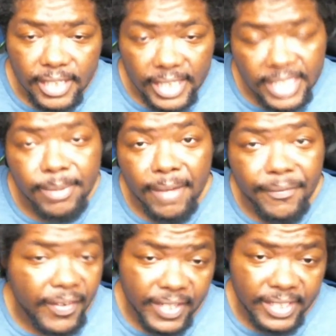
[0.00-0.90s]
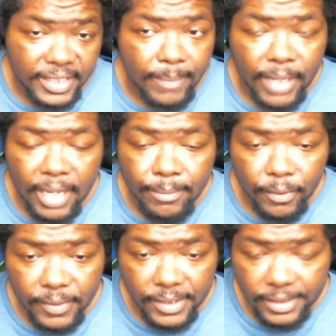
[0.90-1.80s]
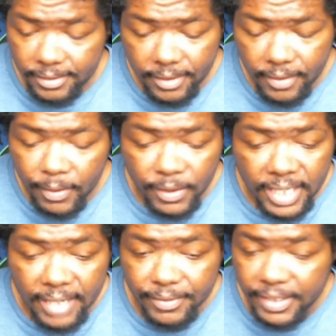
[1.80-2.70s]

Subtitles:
is my favorite Shyamalan movies of all time.